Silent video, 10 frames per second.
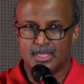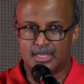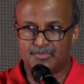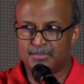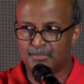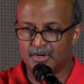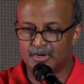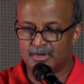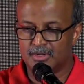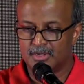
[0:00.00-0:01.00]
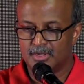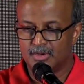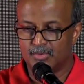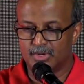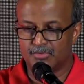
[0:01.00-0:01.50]
Even more,
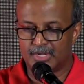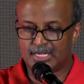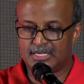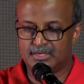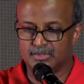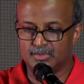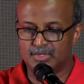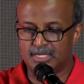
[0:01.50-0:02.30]
we really do